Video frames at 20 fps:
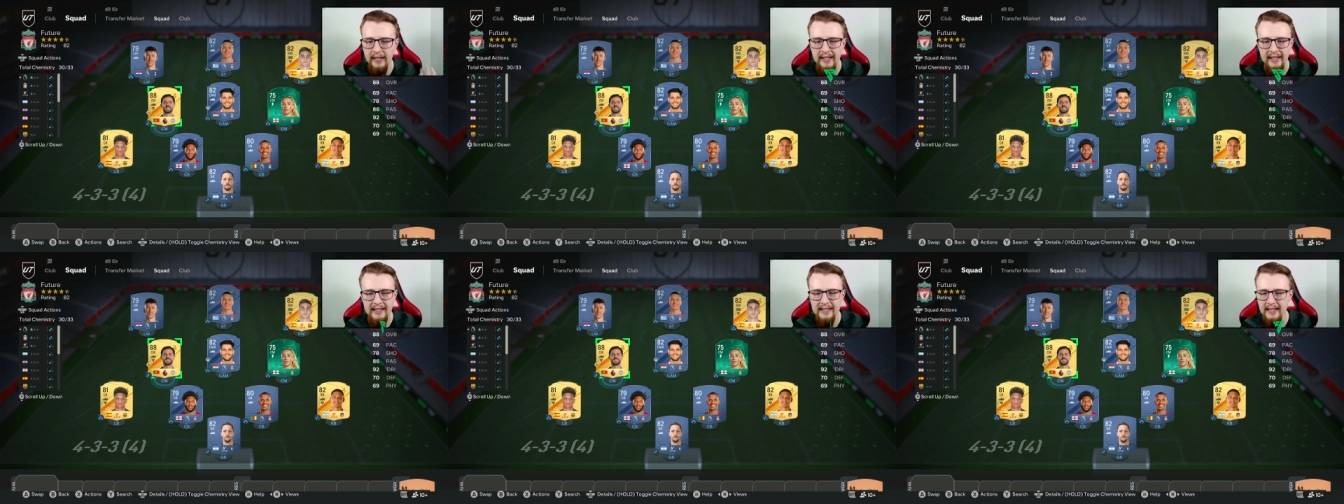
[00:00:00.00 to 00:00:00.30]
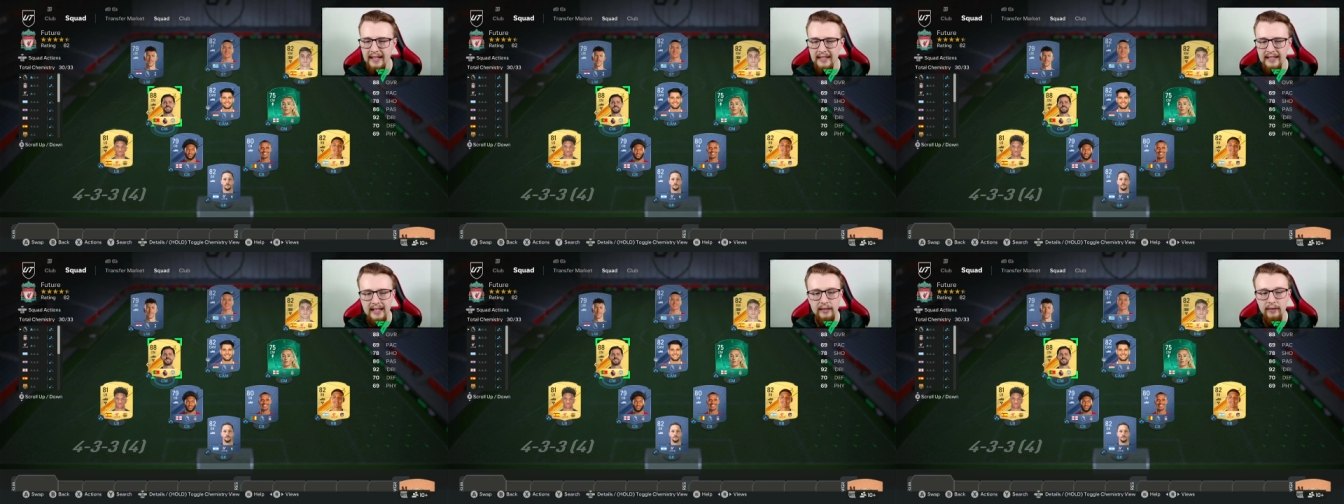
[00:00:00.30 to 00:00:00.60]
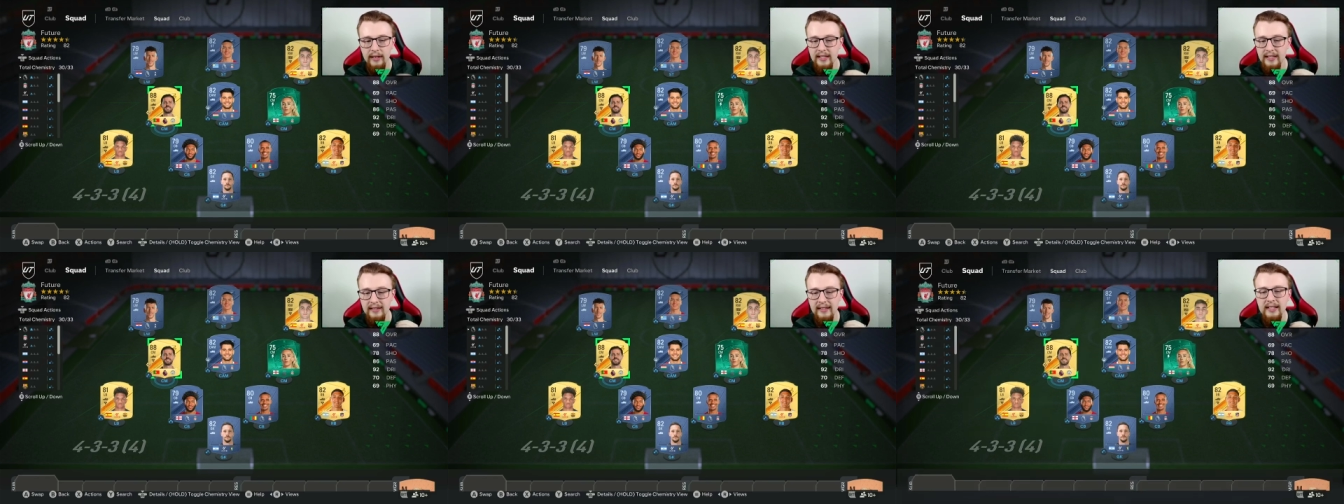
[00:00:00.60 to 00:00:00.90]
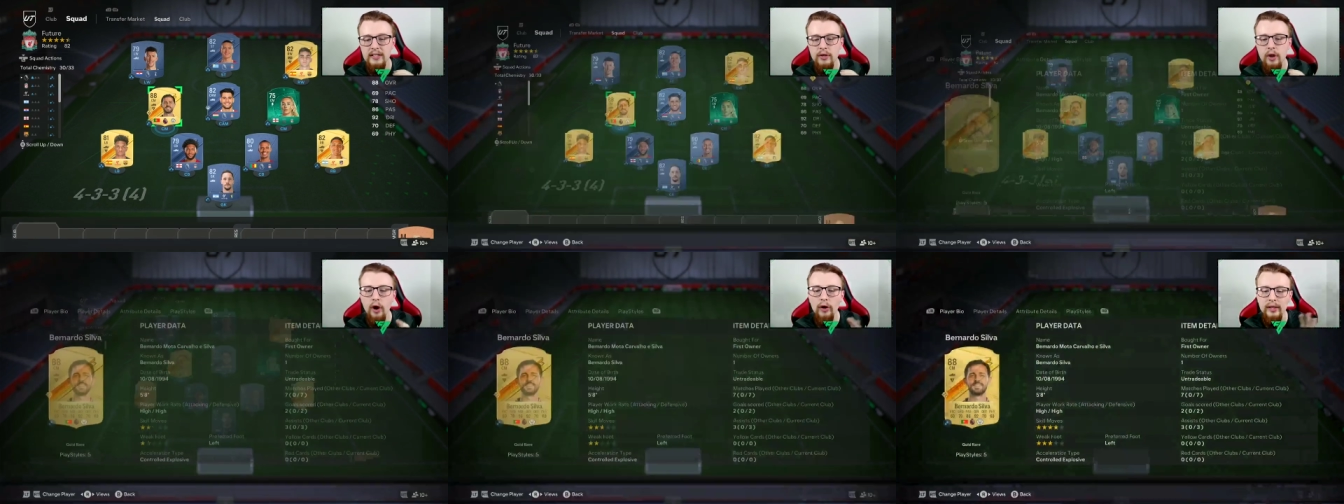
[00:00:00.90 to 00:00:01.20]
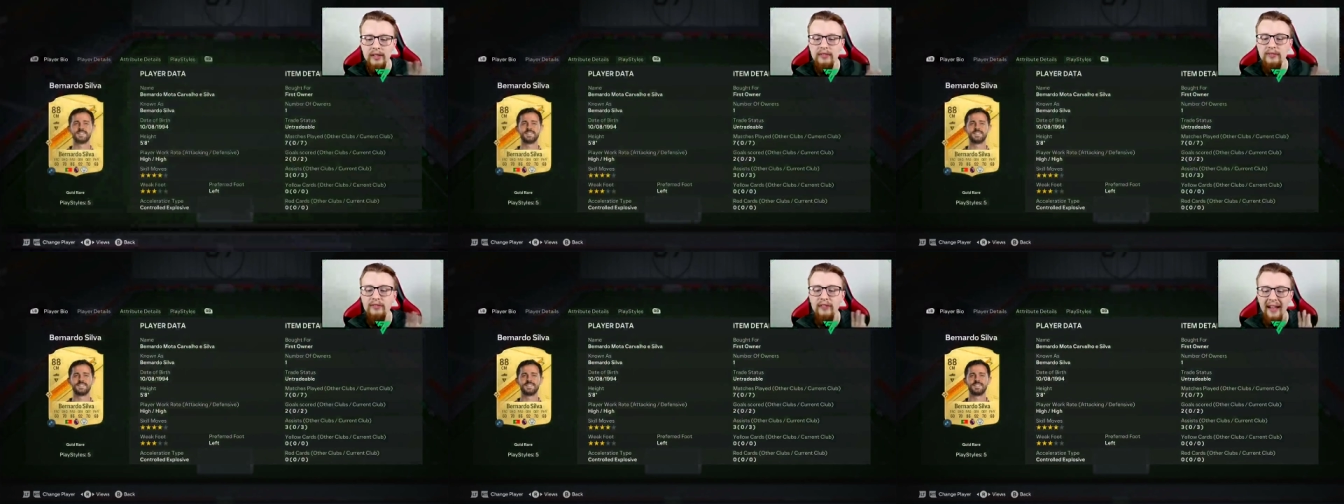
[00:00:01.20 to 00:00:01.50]
He's 88 rated. This card is
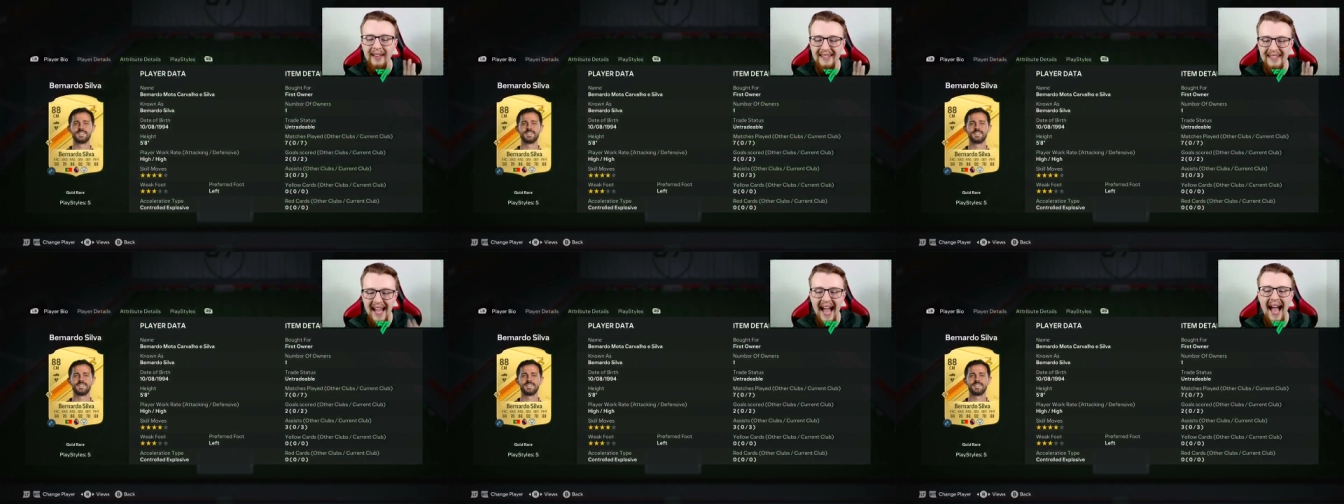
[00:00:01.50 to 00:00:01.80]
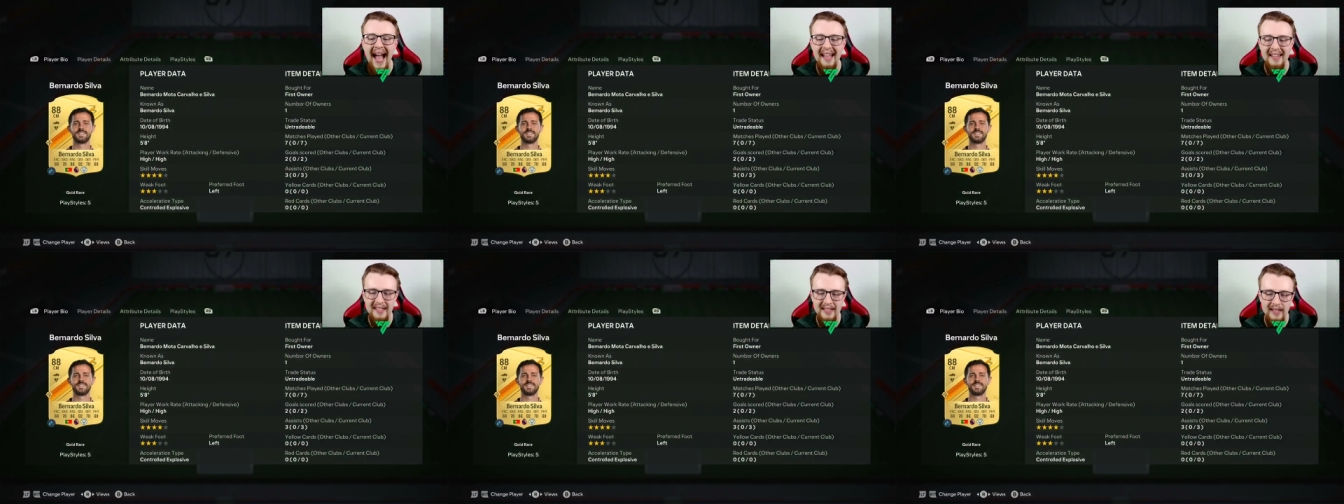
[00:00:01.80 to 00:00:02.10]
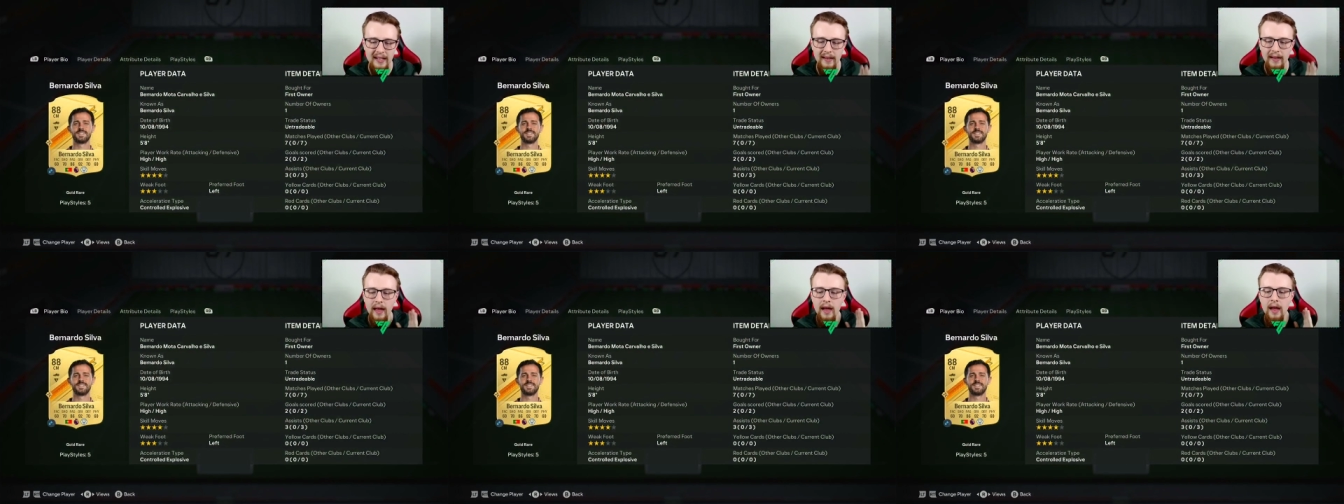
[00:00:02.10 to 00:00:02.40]
fantastic.